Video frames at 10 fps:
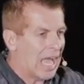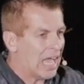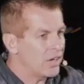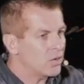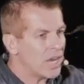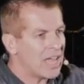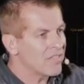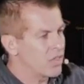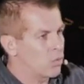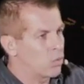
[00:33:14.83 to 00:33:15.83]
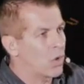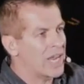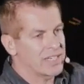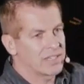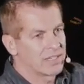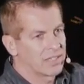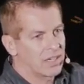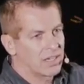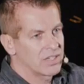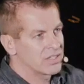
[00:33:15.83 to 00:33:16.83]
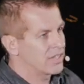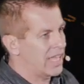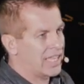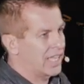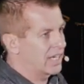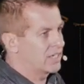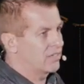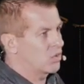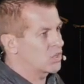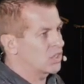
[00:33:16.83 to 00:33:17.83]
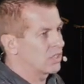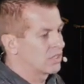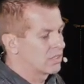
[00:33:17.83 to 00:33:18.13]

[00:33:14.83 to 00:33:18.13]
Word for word: I don't have the right to that kind of devotion.